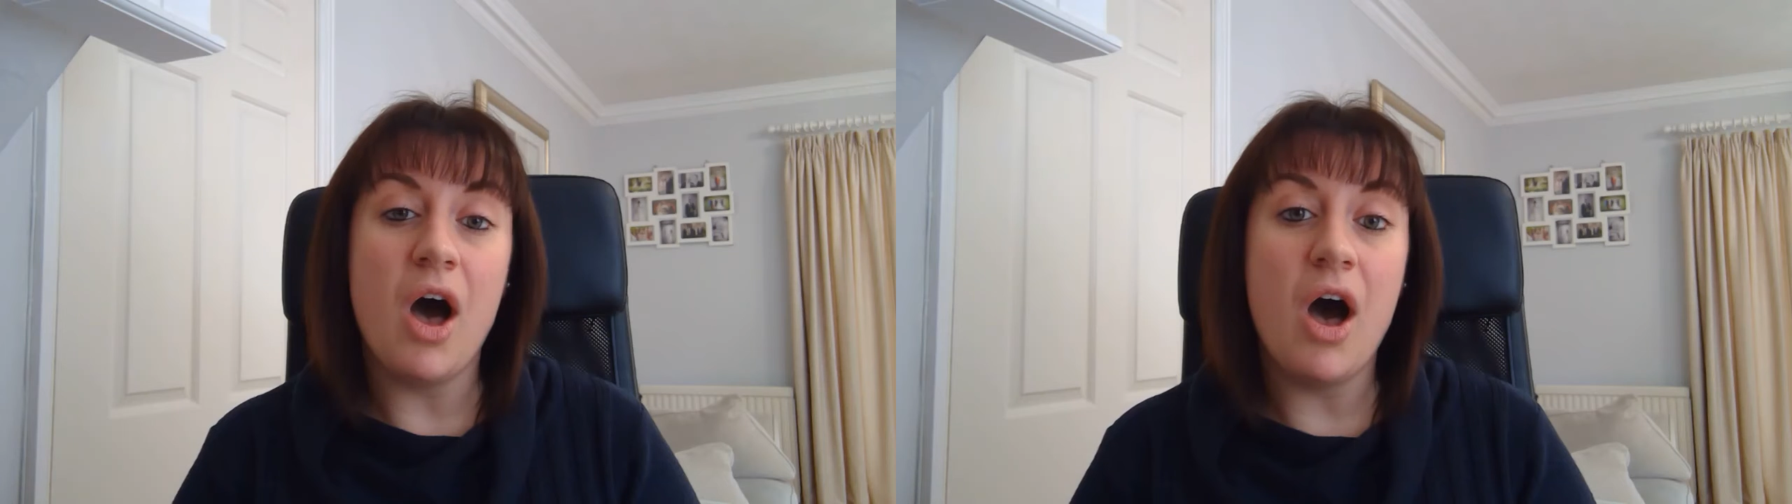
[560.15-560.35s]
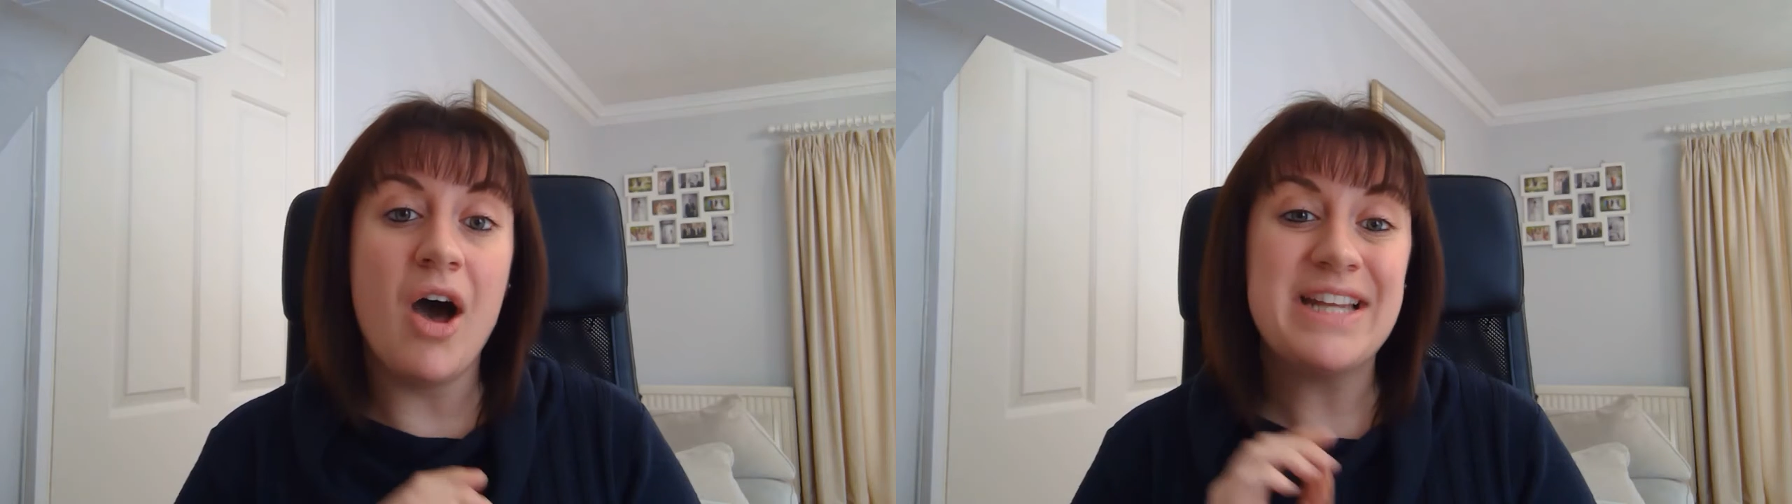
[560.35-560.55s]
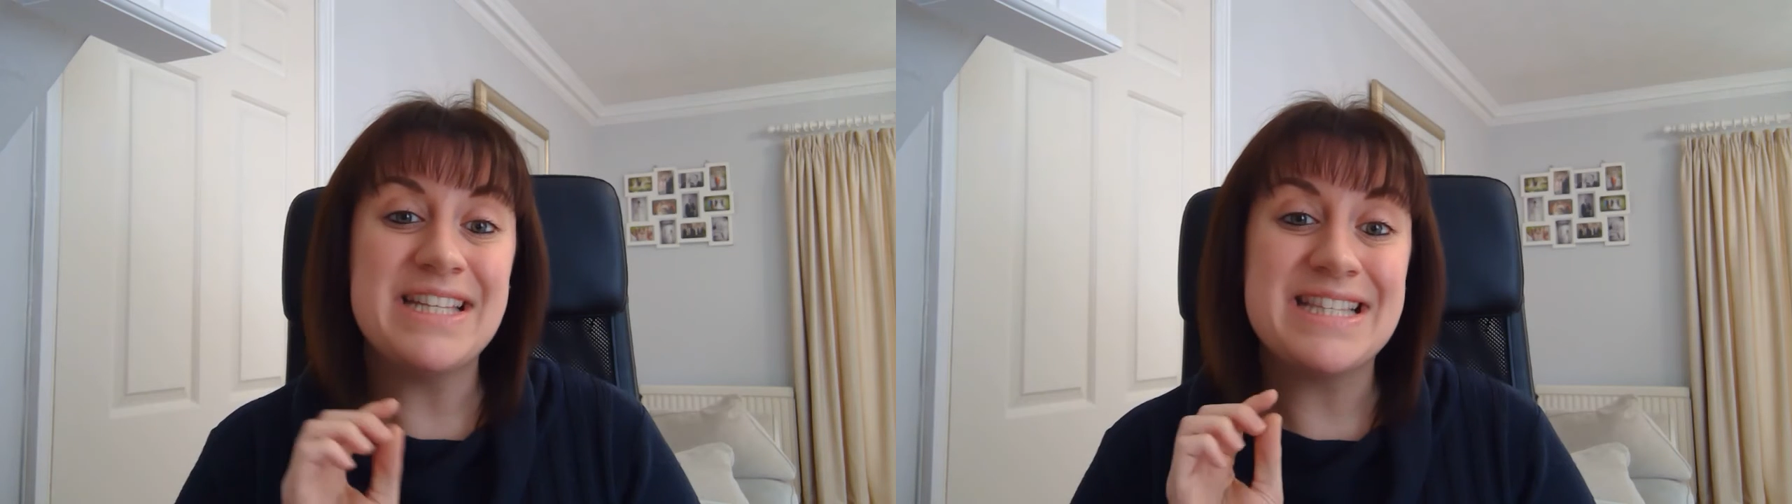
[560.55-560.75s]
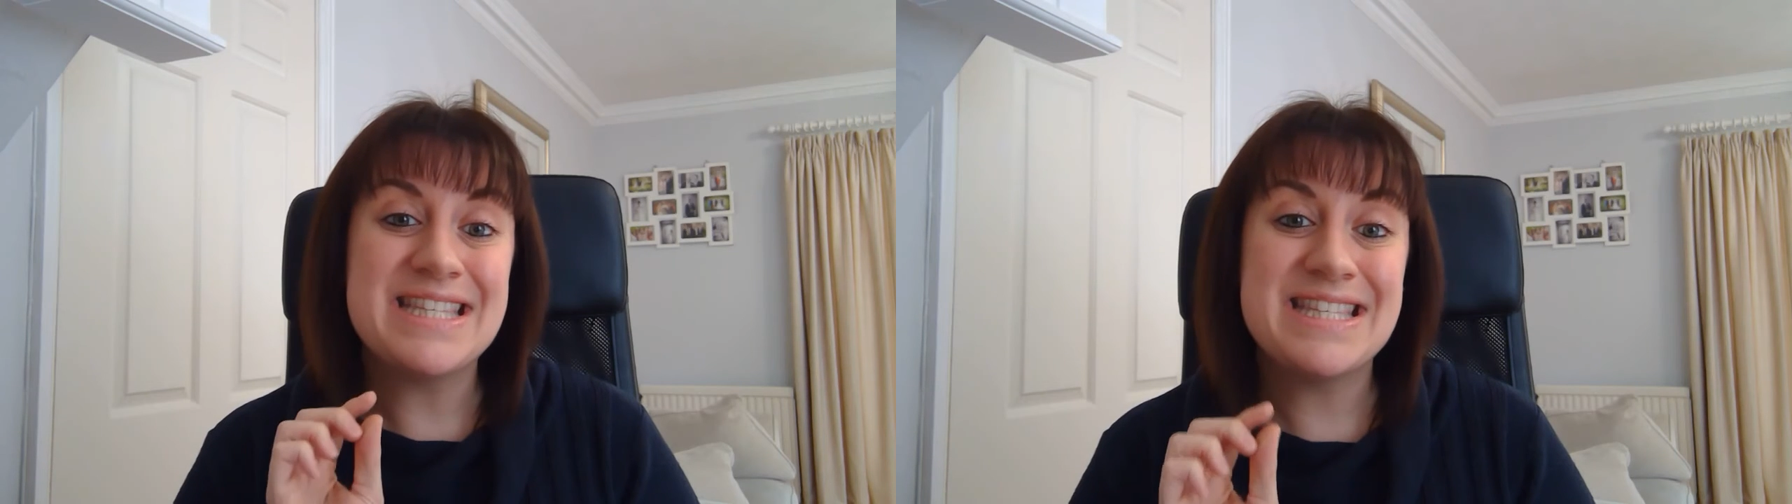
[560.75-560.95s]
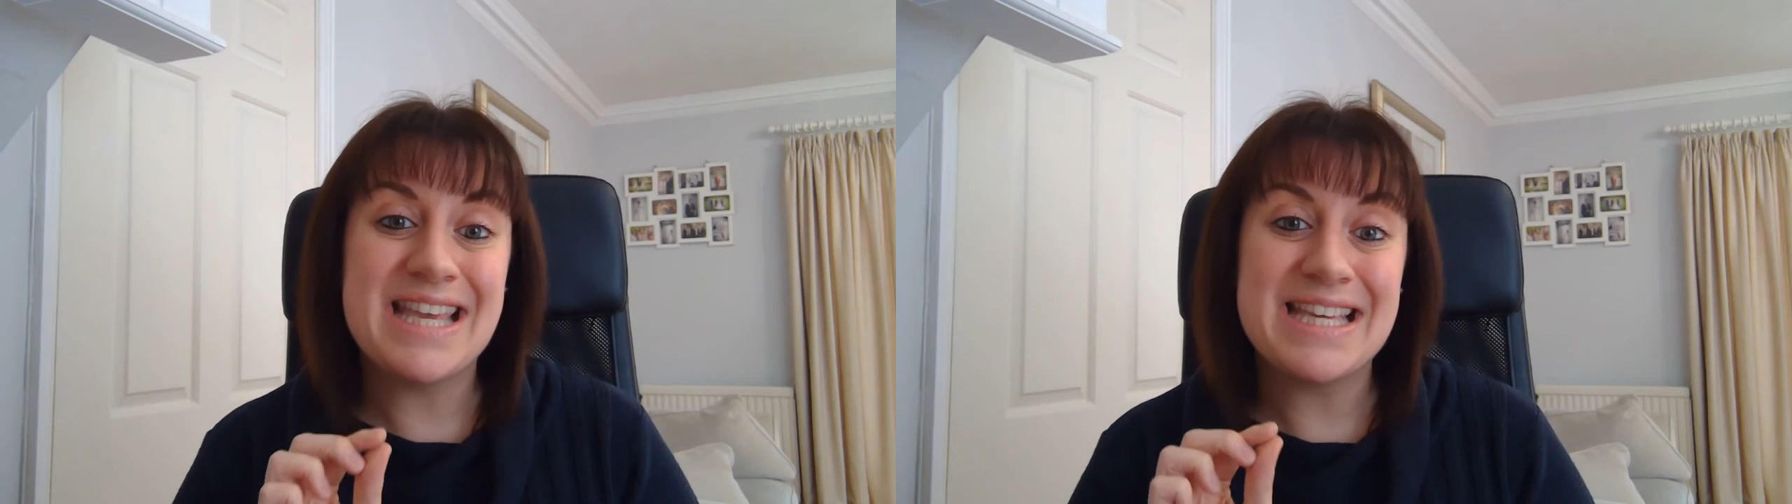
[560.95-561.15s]
I did
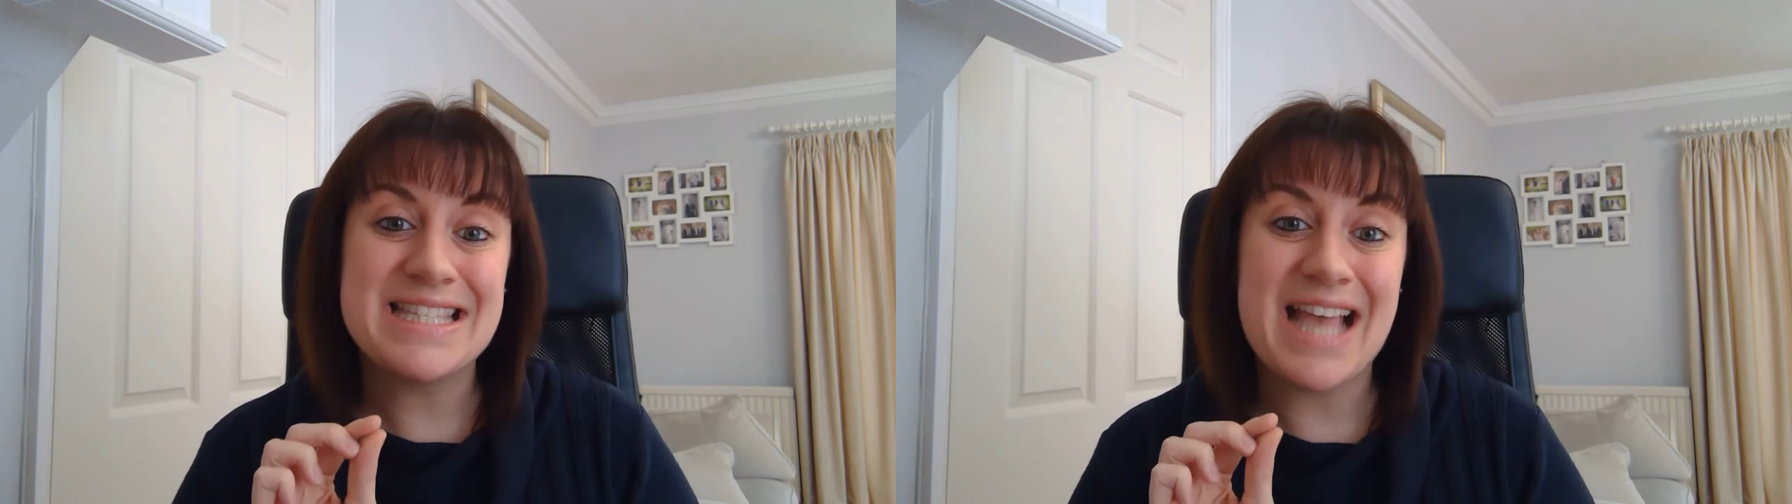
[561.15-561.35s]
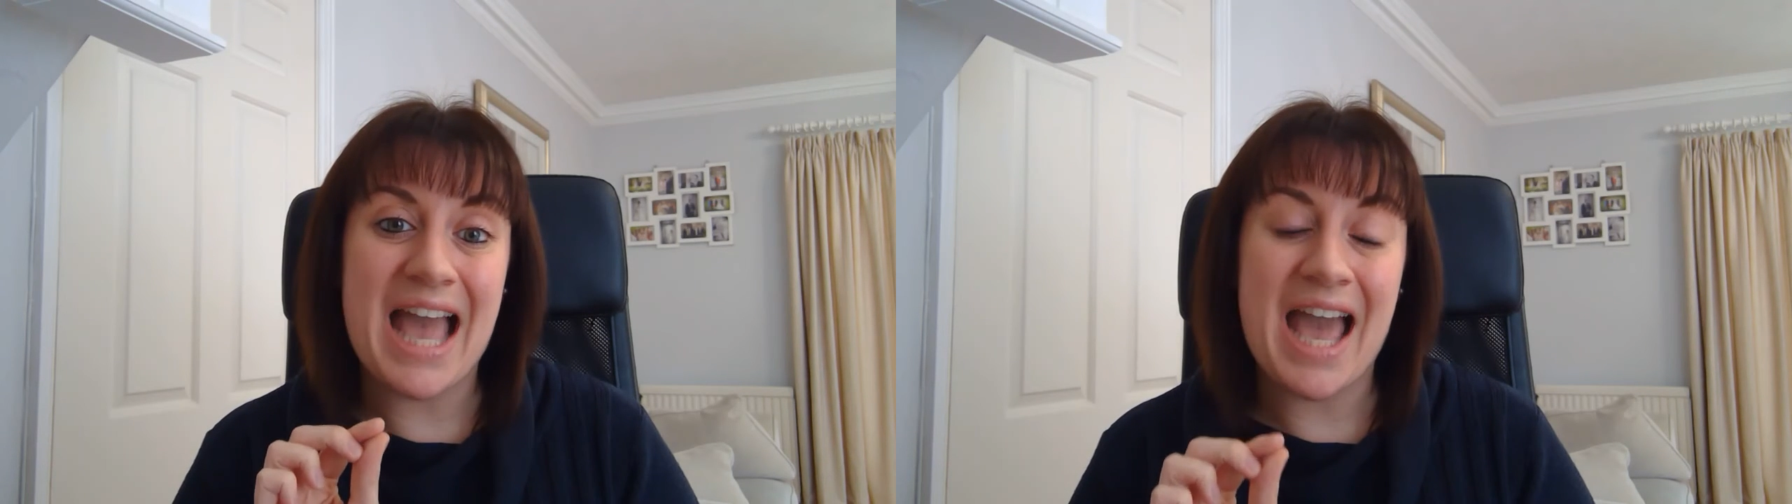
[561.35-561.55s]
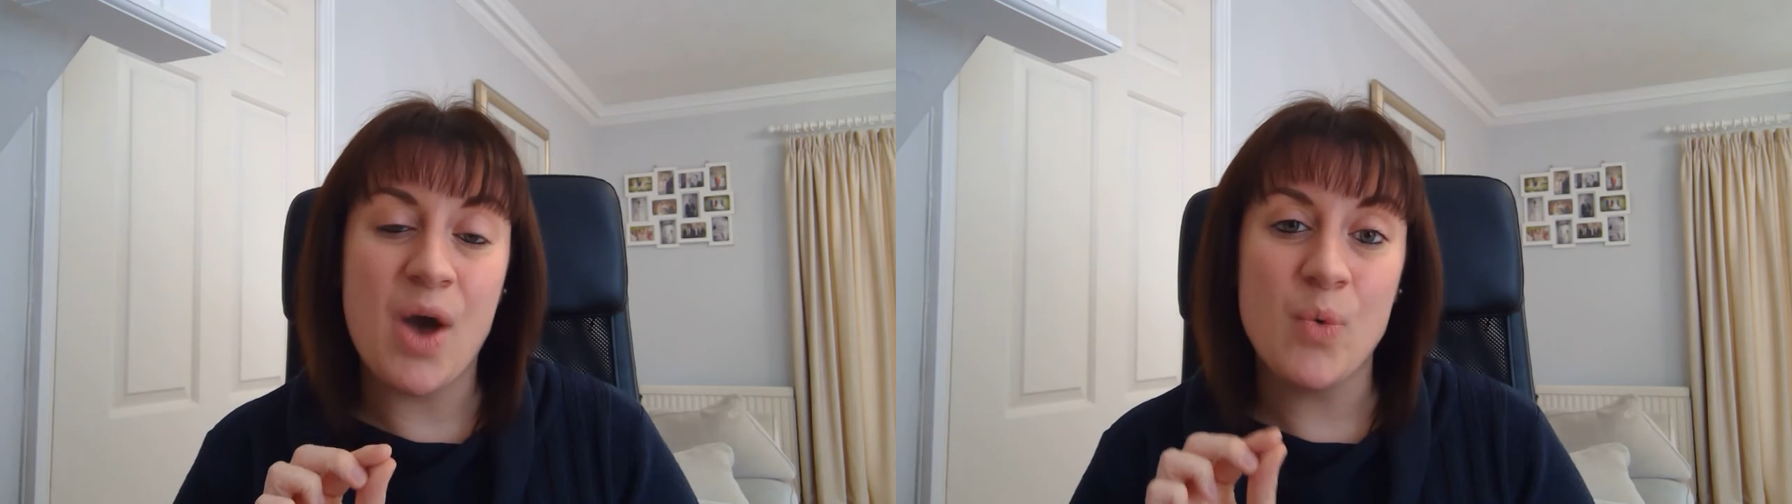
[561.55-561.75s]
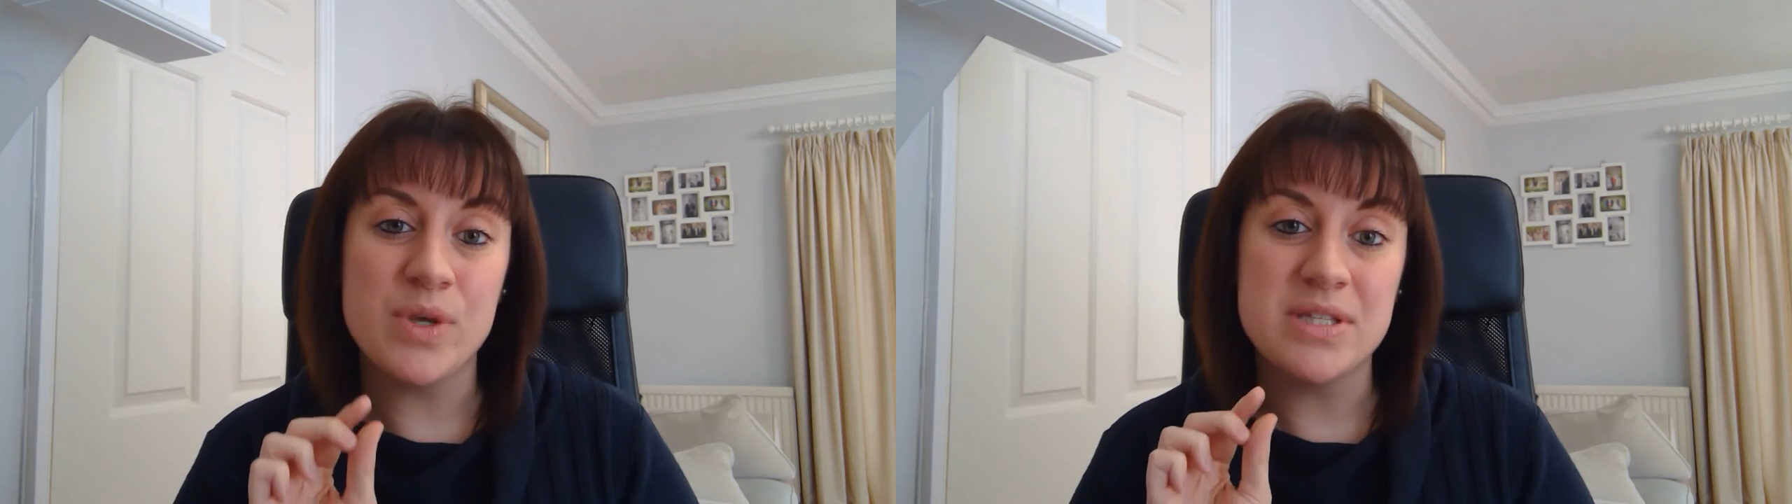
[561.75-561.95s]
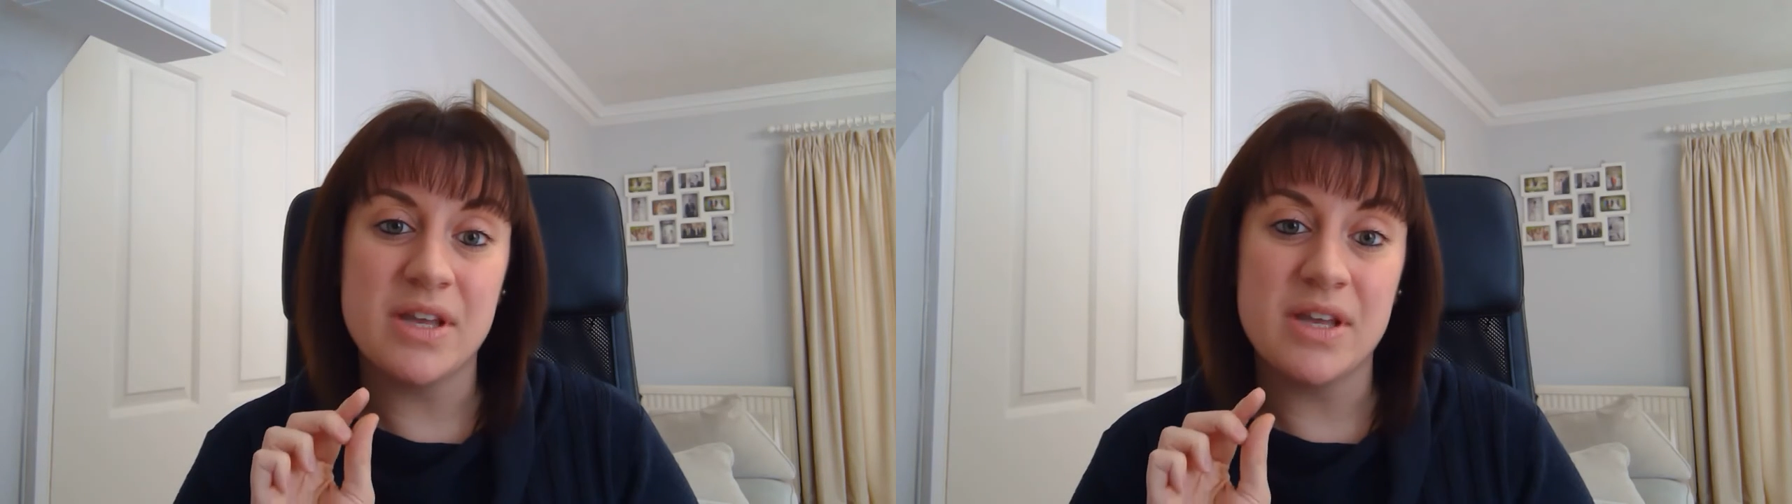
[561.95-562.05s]
6 hours